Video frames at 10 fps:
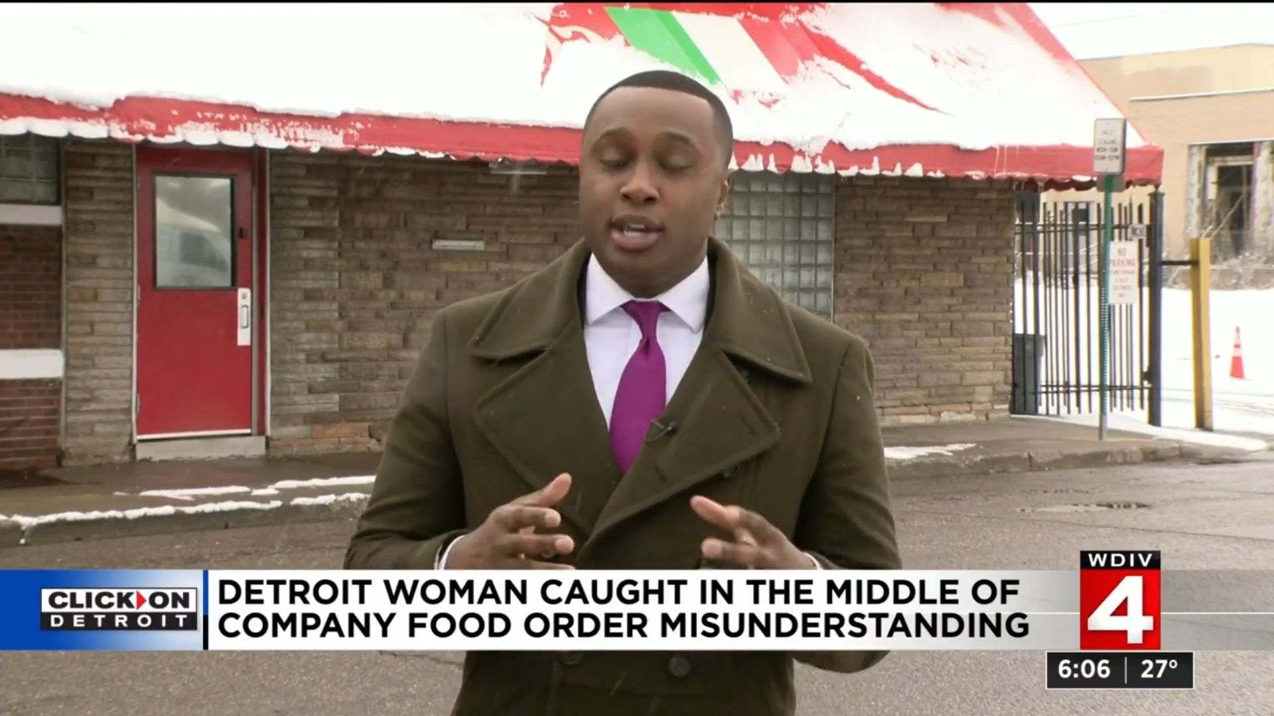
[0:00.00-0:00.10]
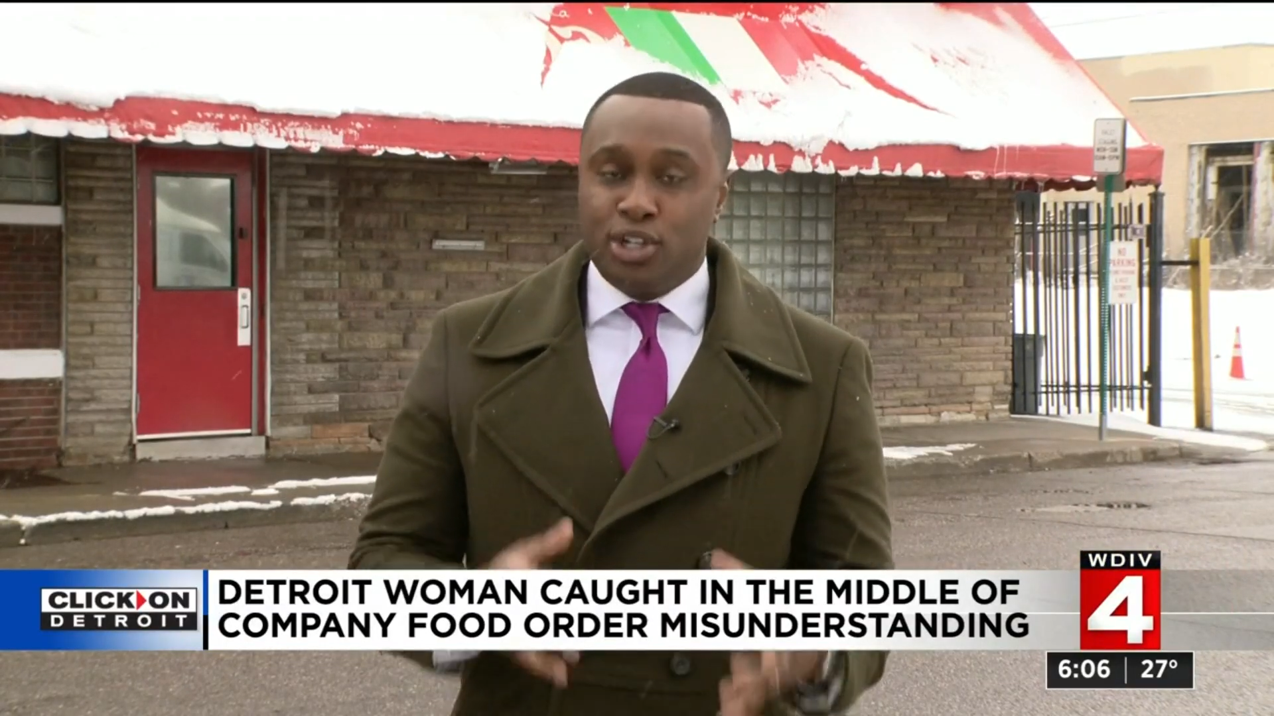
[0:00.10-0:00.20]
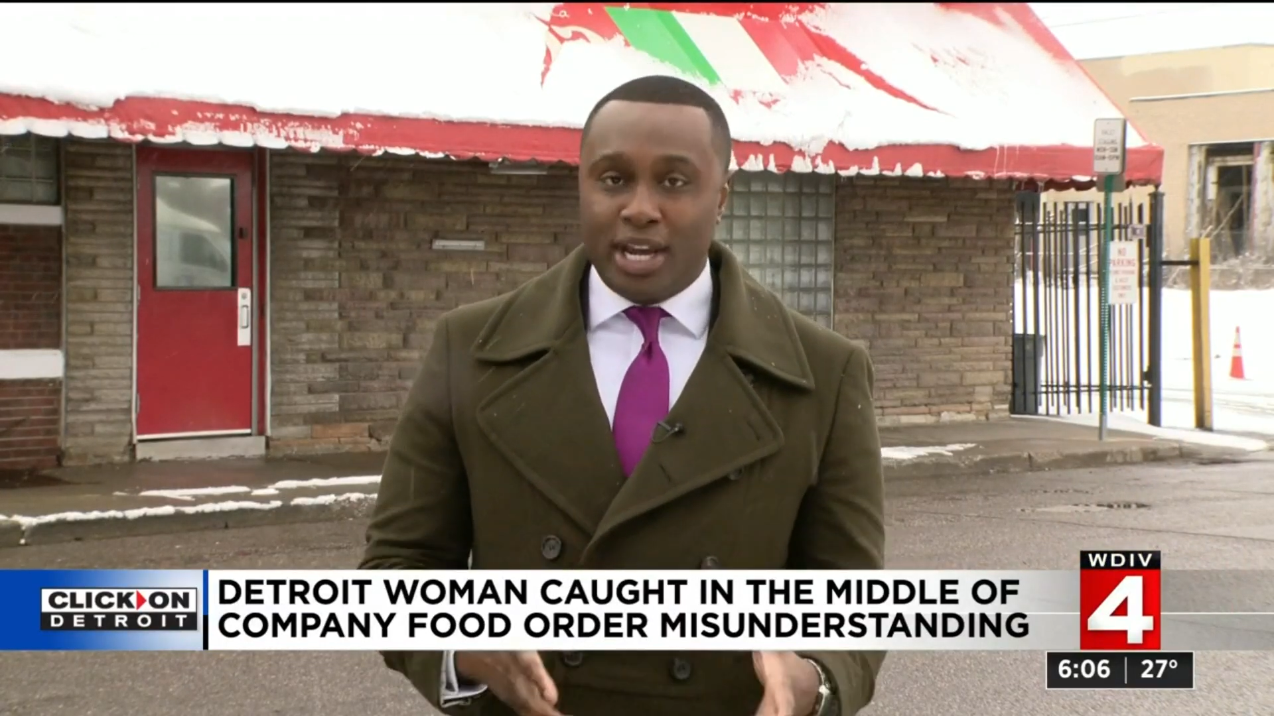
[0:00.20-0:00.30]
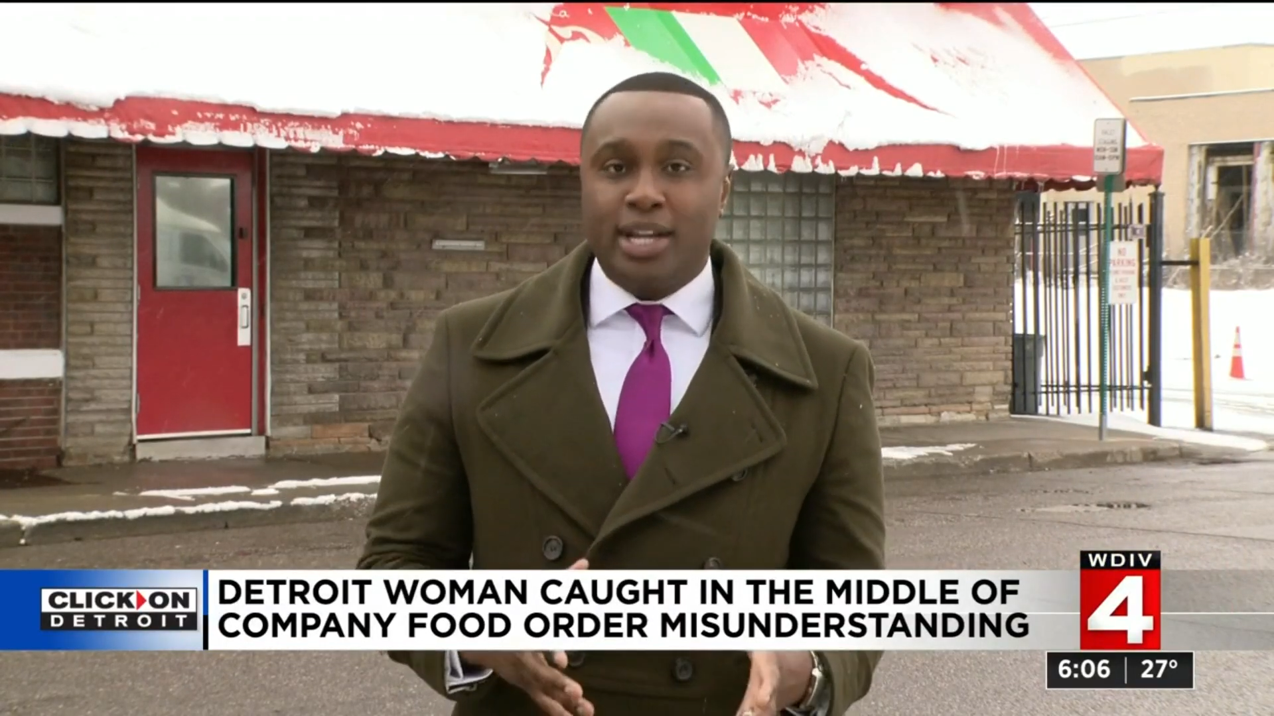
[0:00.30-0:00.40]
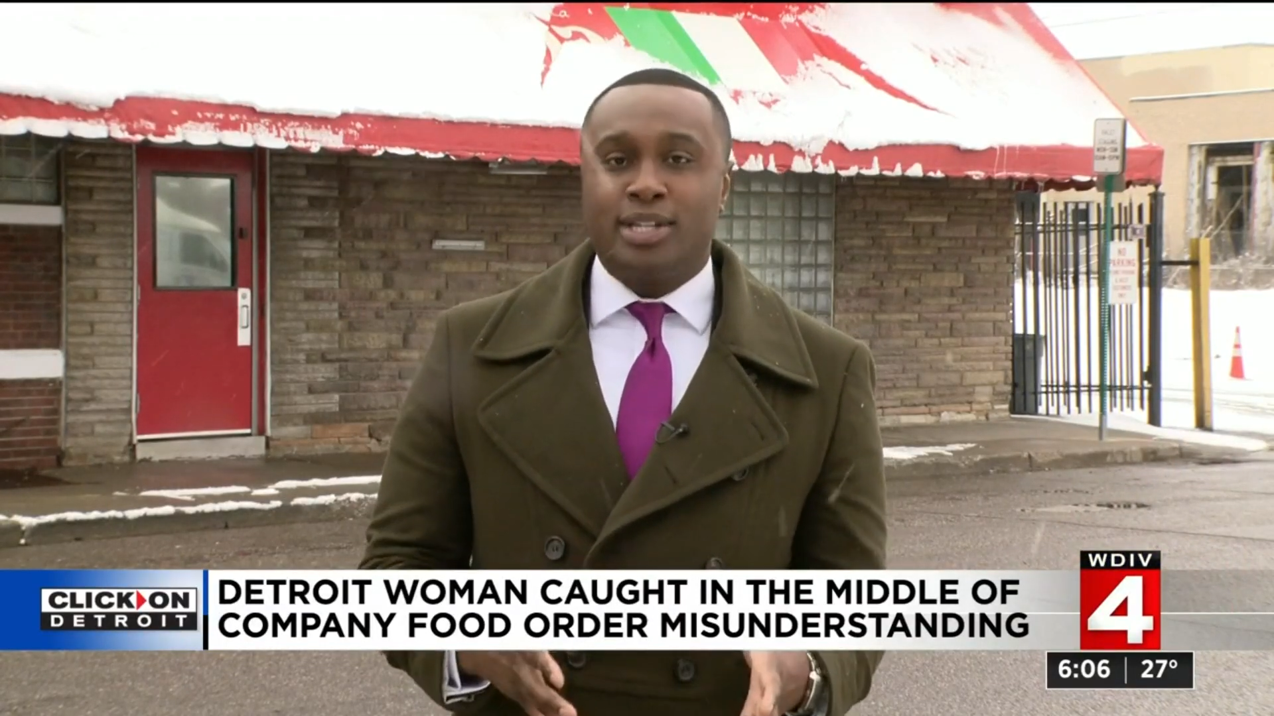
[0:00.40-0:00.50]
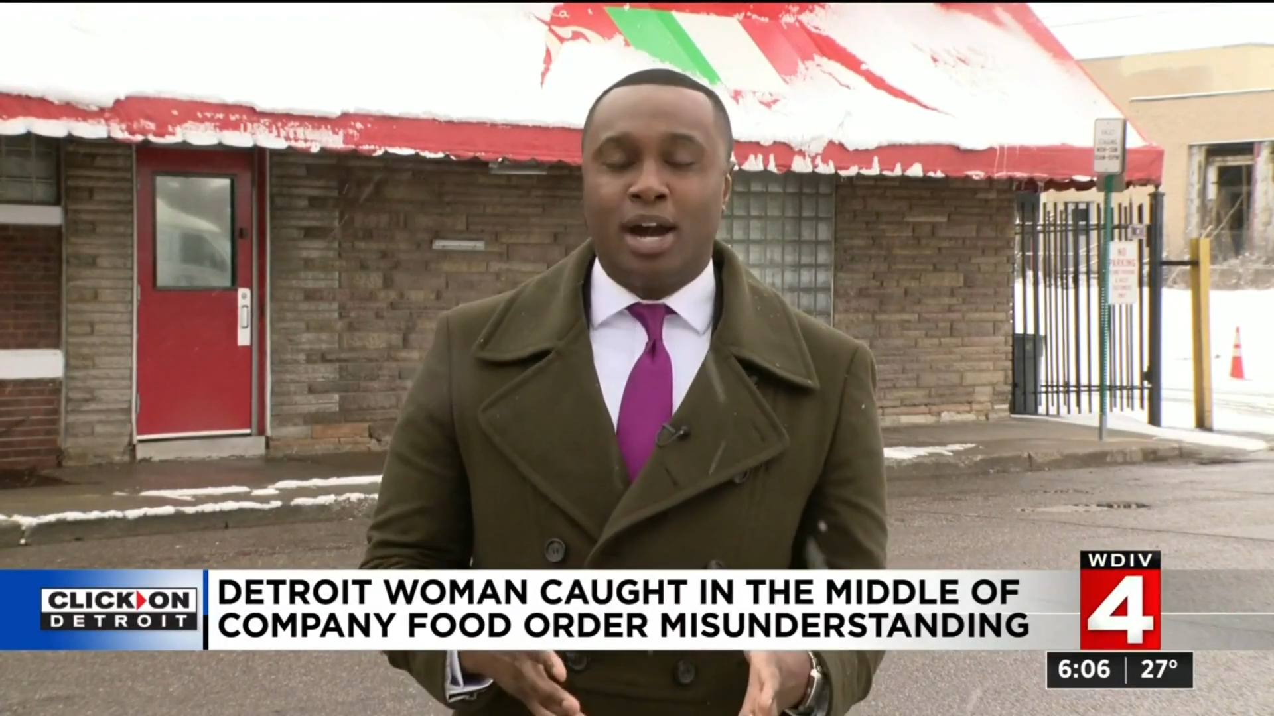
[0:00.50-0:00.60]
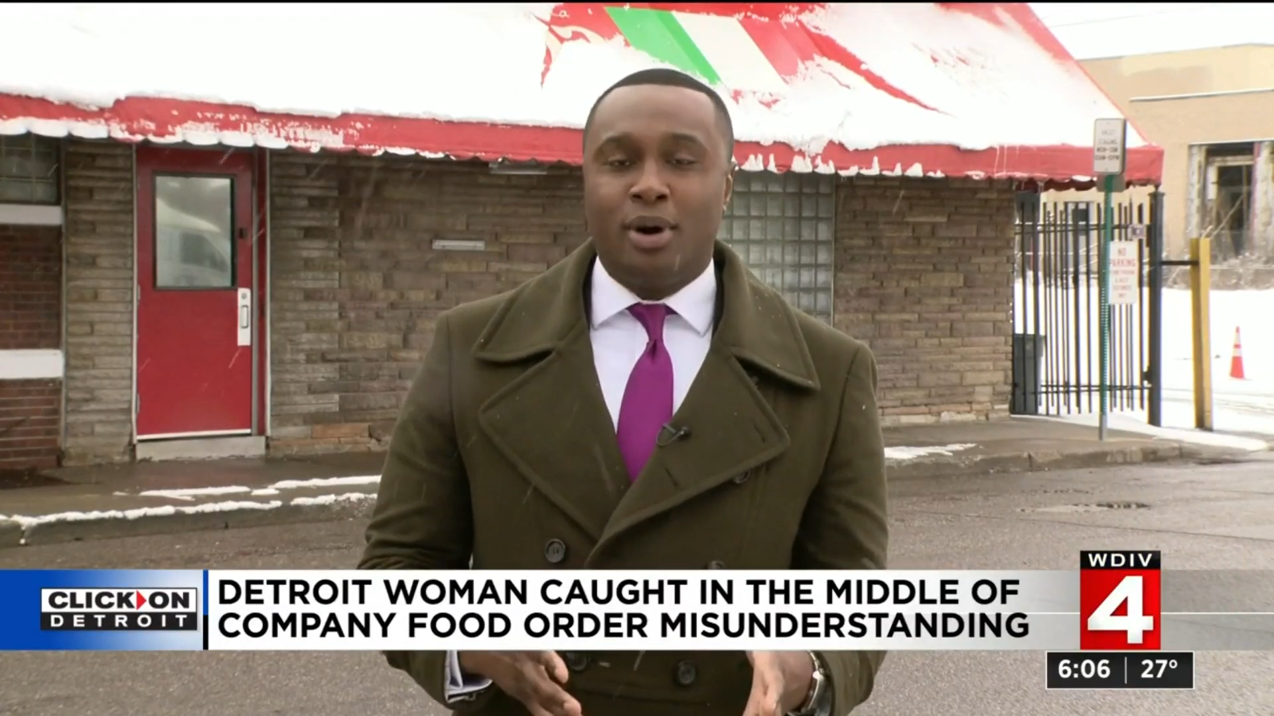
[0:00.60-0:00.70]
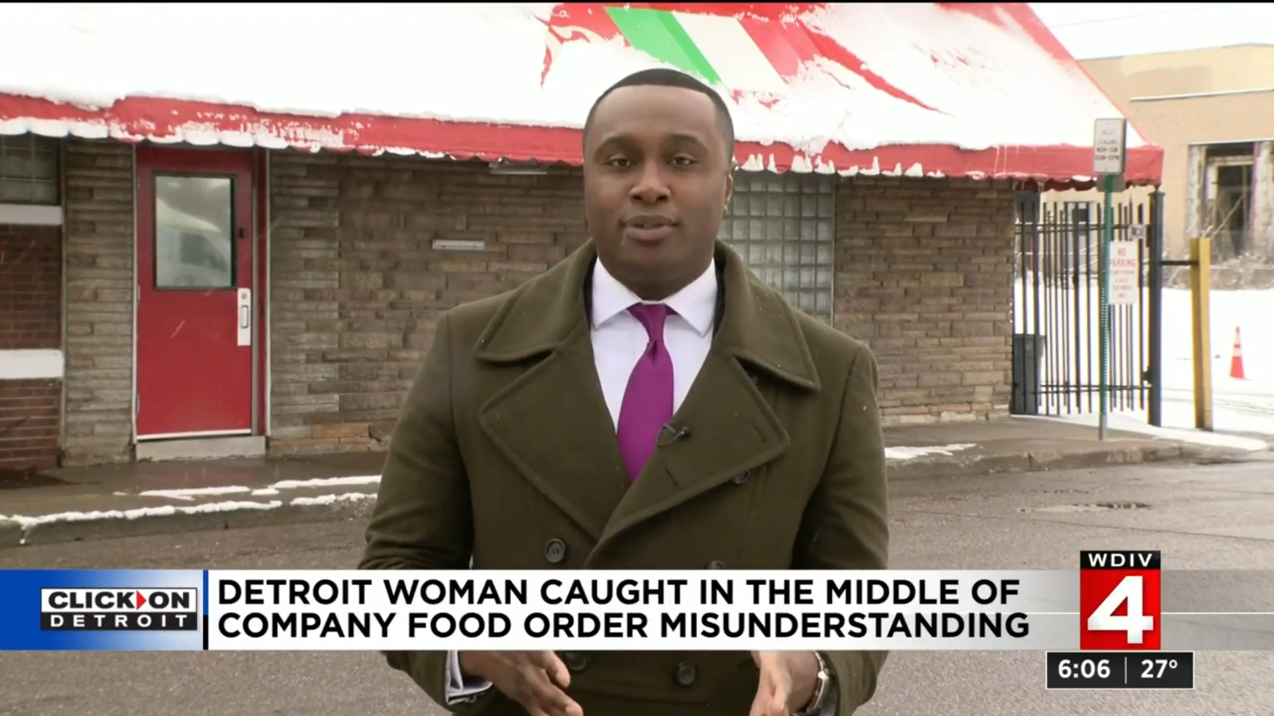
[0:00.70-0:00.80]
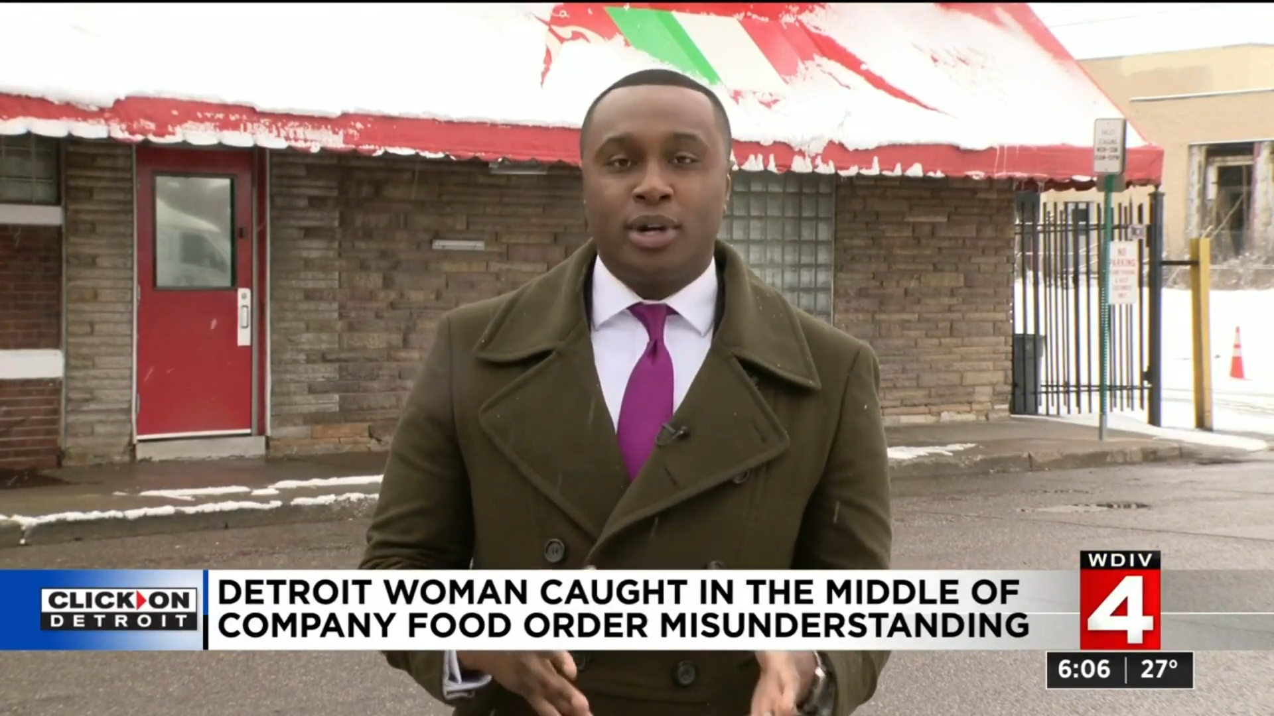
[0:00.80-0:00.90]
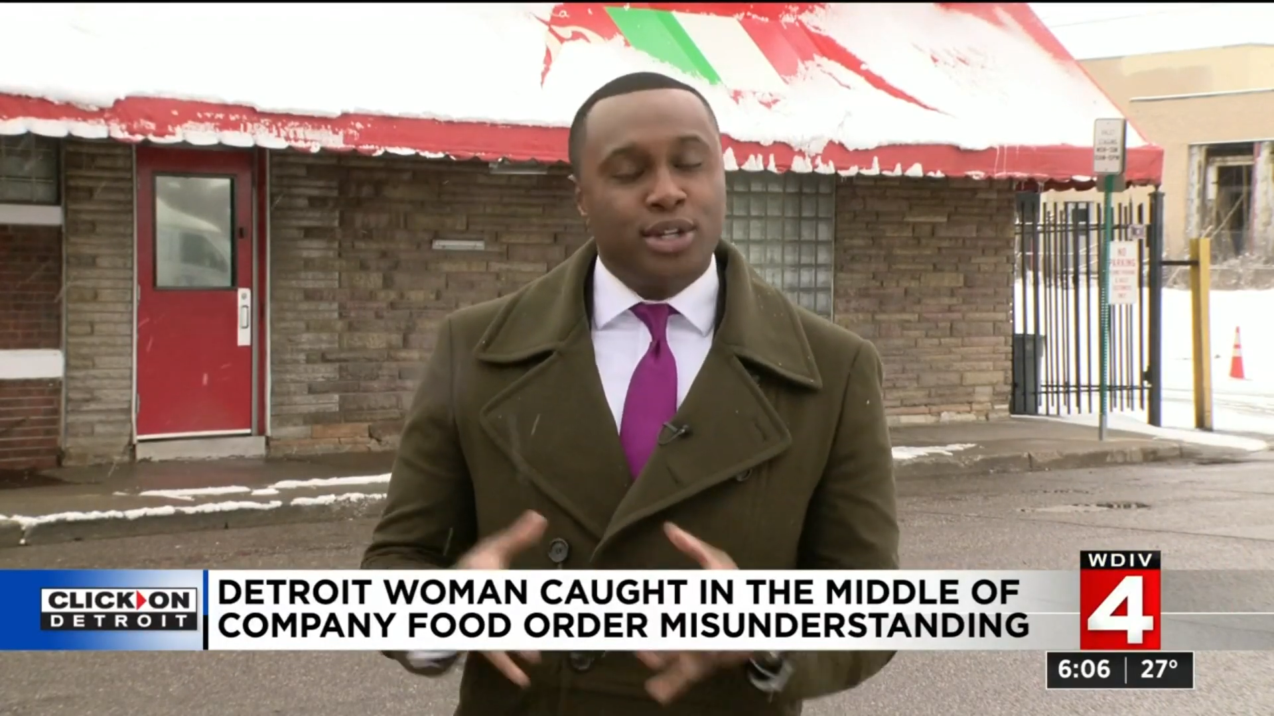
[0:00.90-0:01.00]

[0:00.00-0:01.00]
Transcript: Janice, however,